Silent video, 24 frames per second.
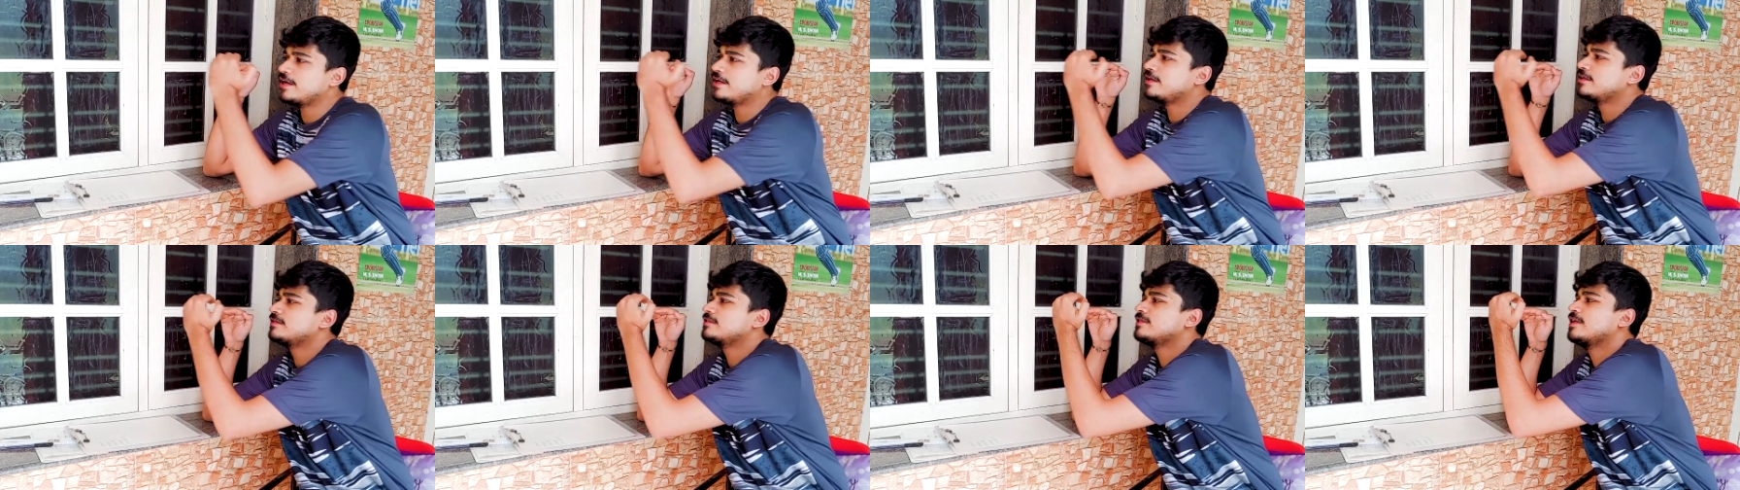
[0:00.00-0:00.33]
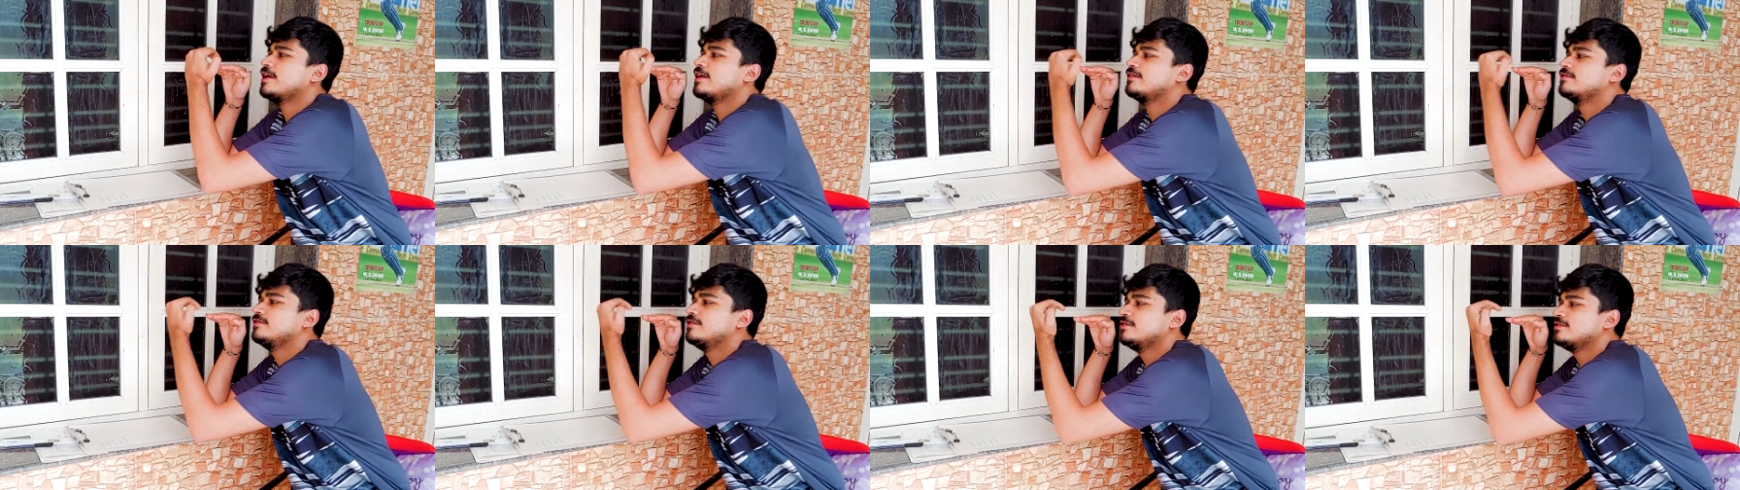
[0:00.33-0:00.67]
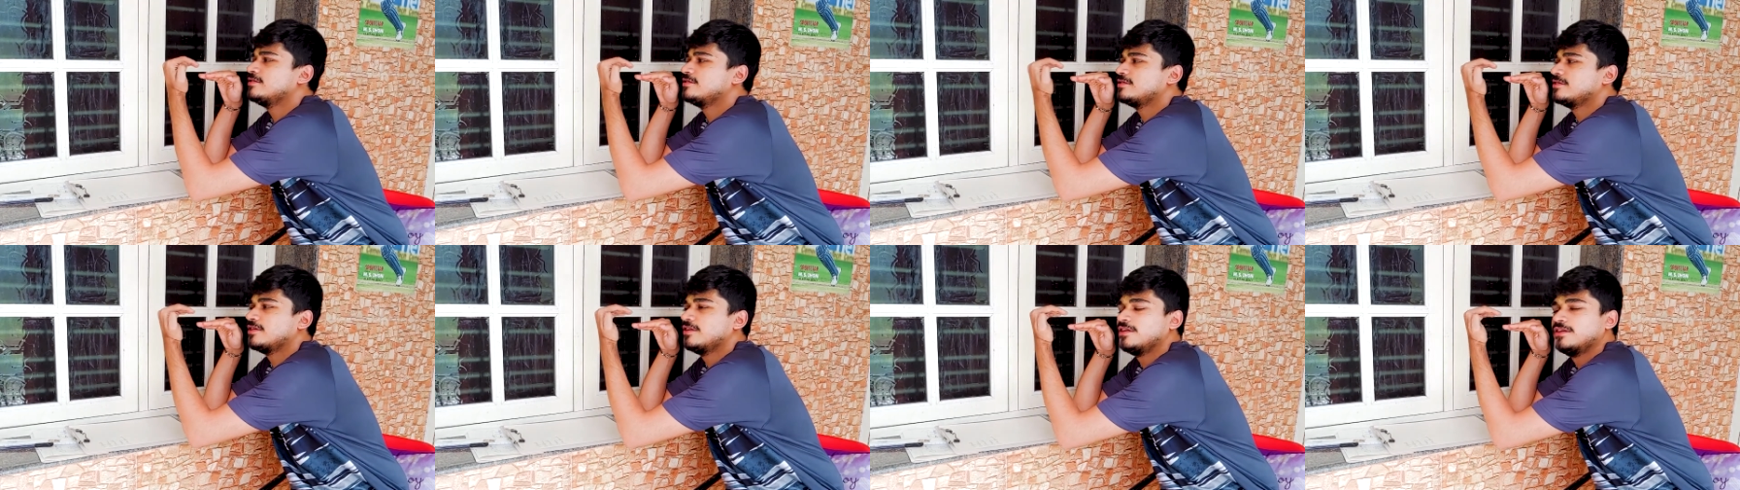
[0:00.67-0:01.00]
it is like
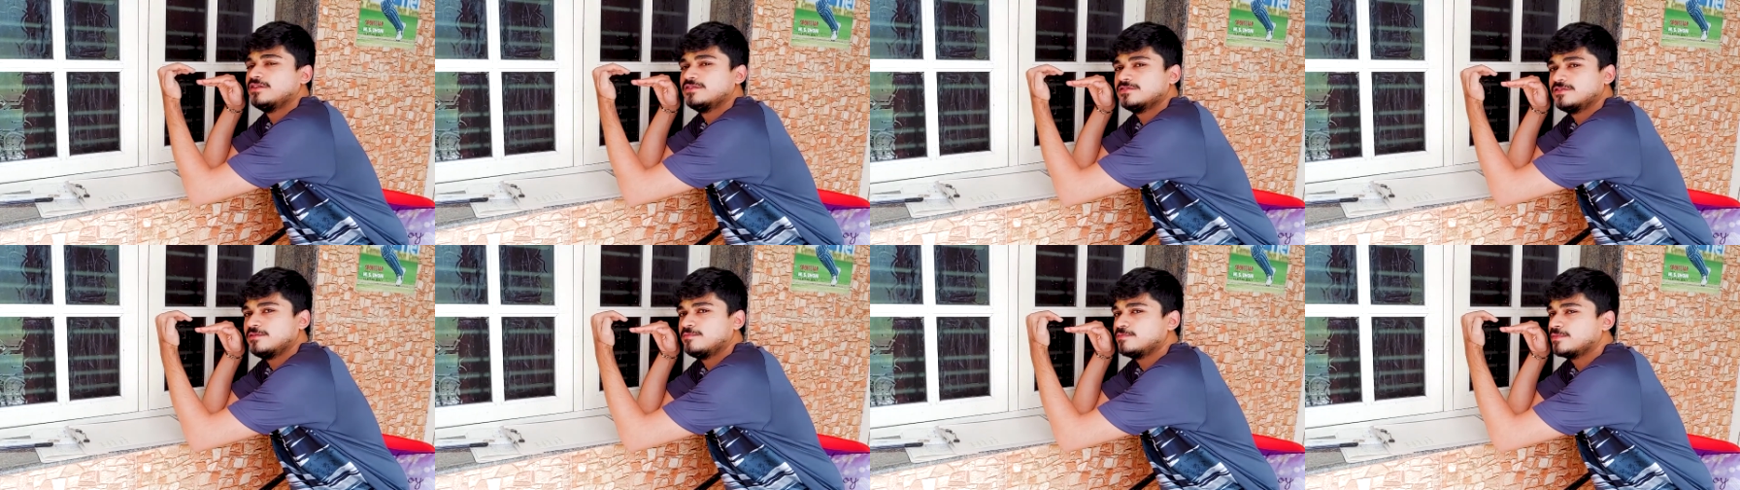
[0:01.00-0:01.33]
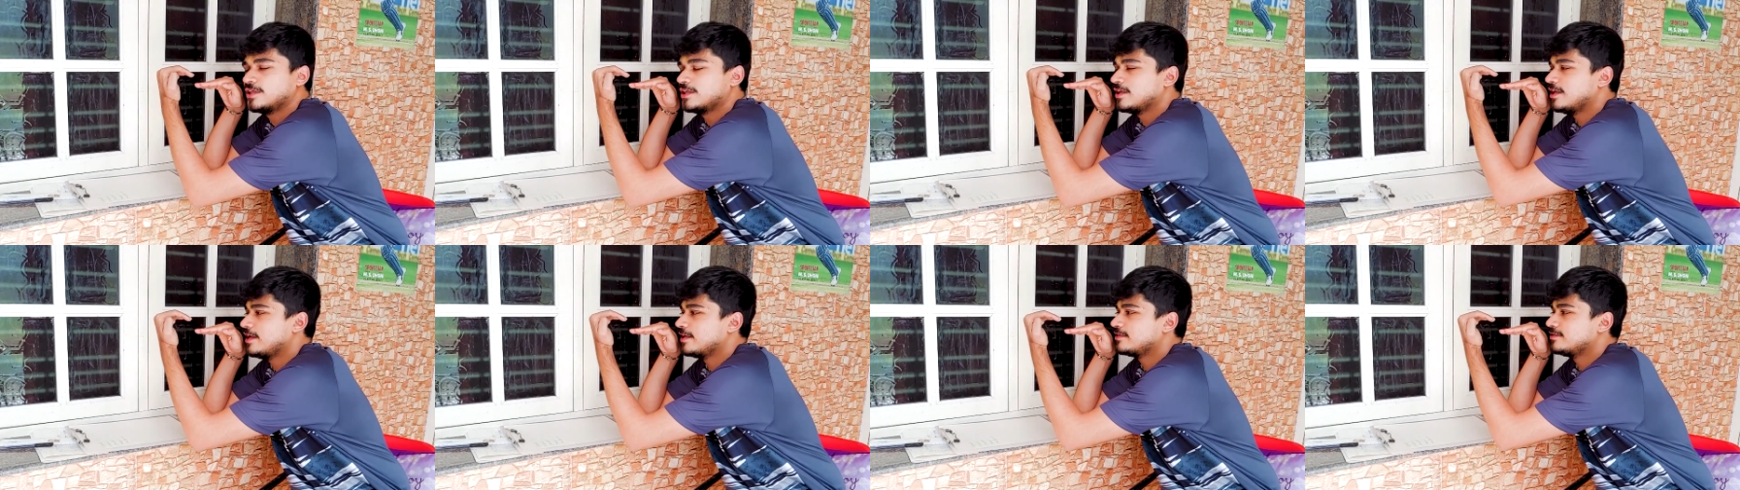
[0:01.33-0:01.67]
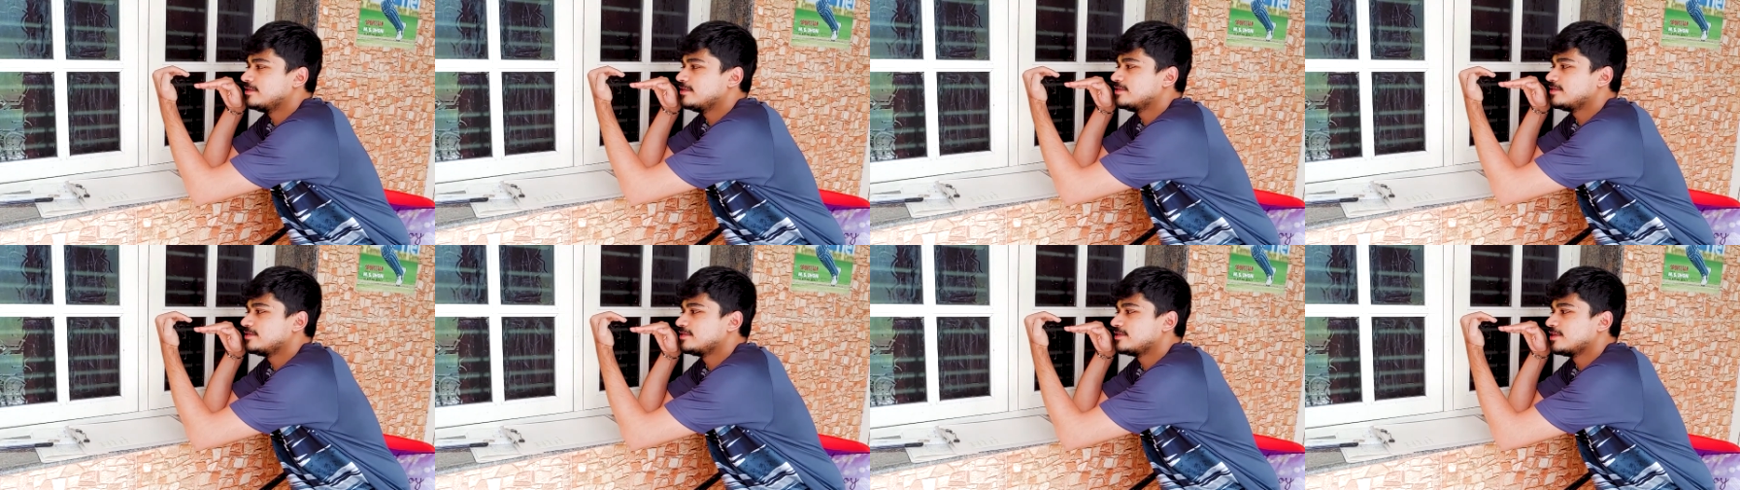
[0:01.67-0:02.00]
this something like
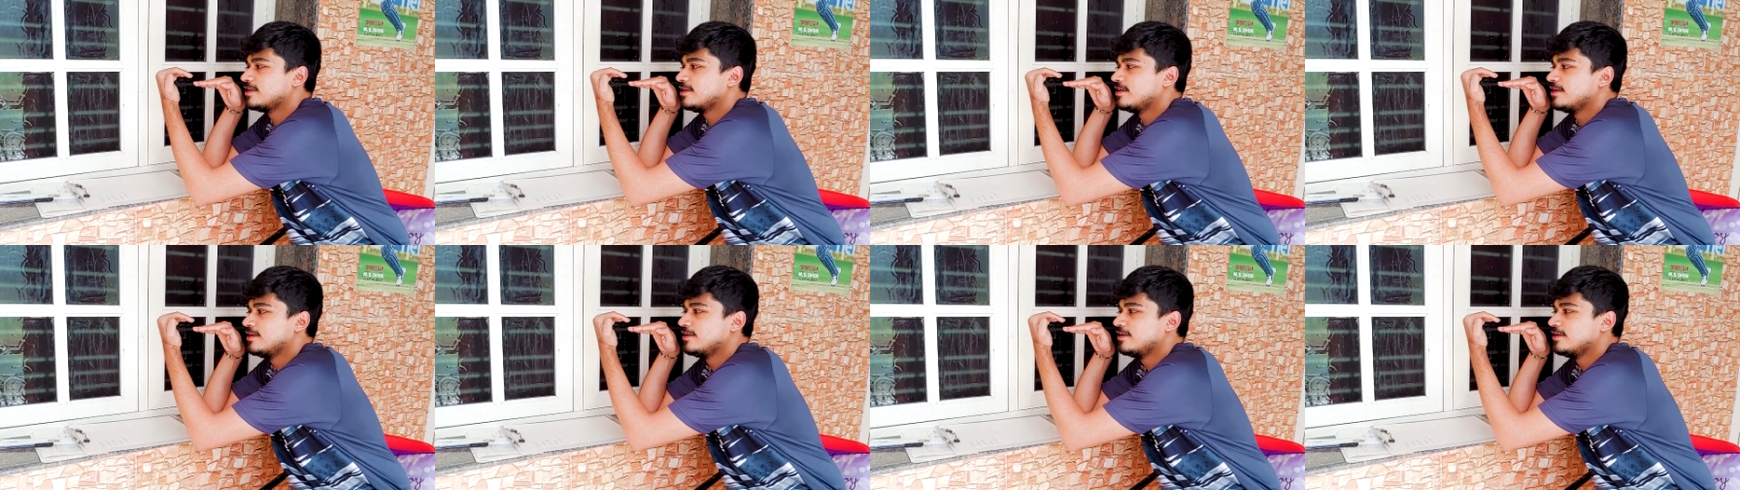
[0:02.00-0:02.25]
this